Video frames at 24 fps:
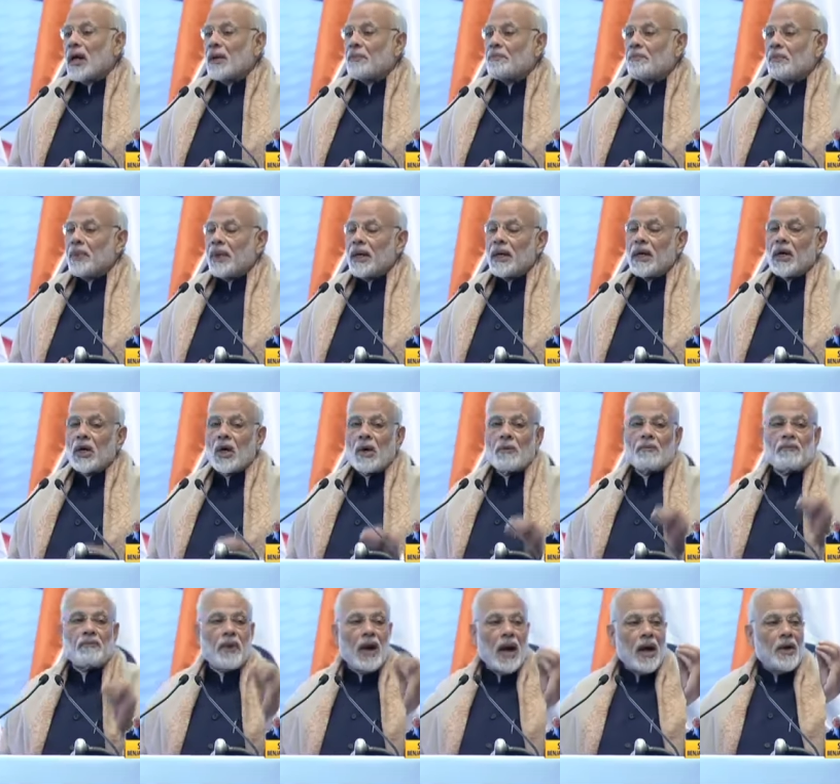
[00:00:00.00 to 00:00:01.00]
a period of
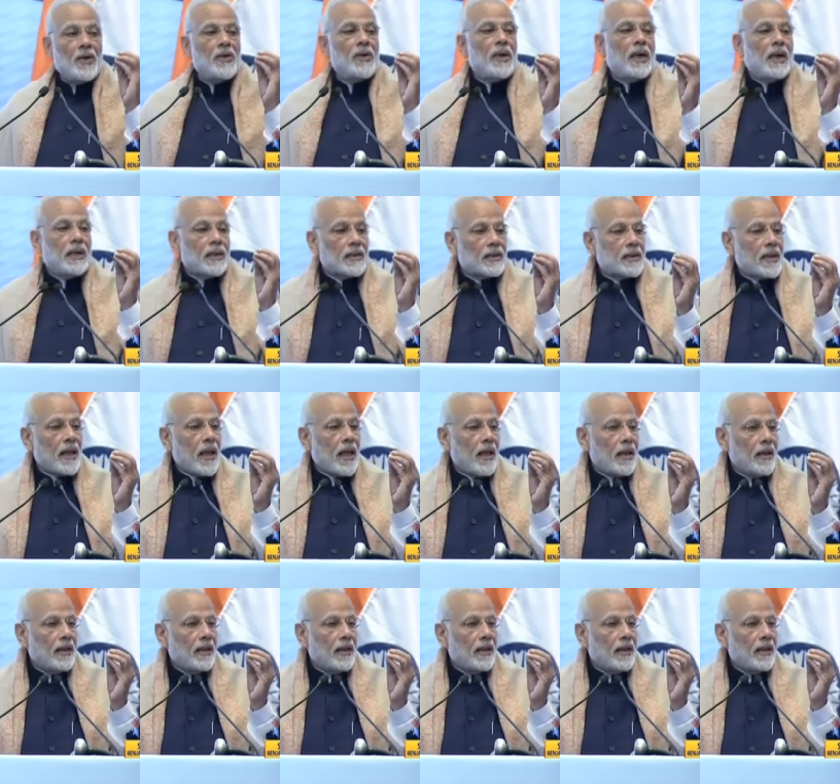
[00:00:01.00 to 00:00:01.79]
five years uh,